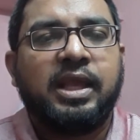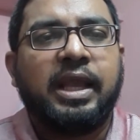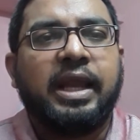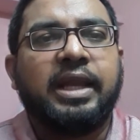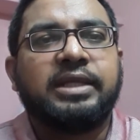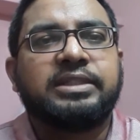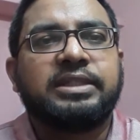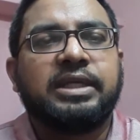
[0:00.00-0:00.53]

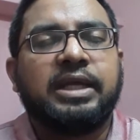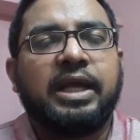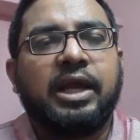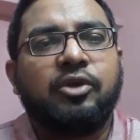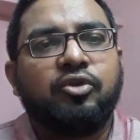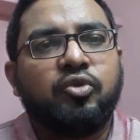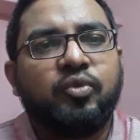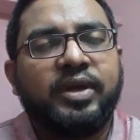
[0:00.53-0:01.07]
and I
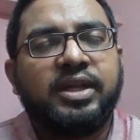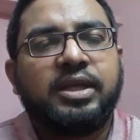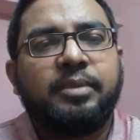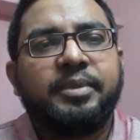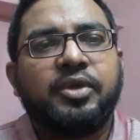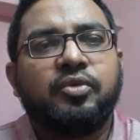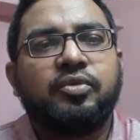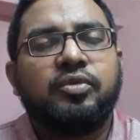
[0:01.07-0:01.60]
will welcome
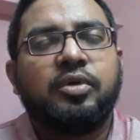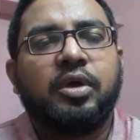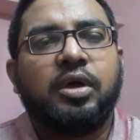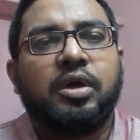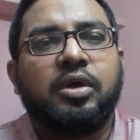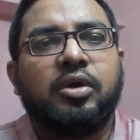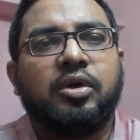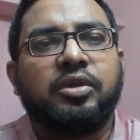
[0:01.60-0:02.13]
you
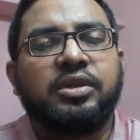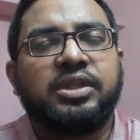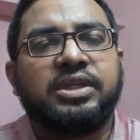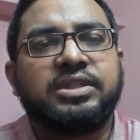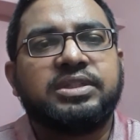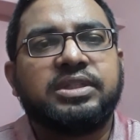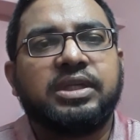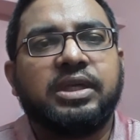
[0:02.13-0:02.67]
on
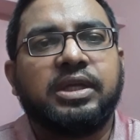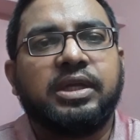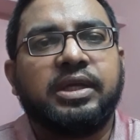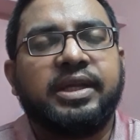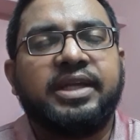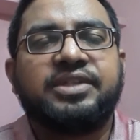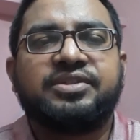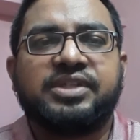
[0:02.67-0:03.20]
this
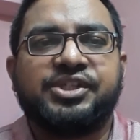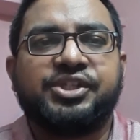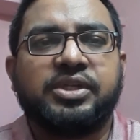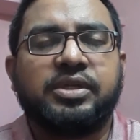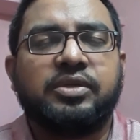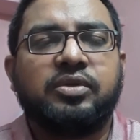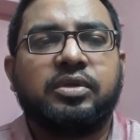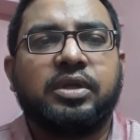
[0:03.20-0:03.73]
next
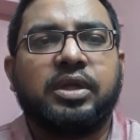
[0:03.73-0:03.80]
session.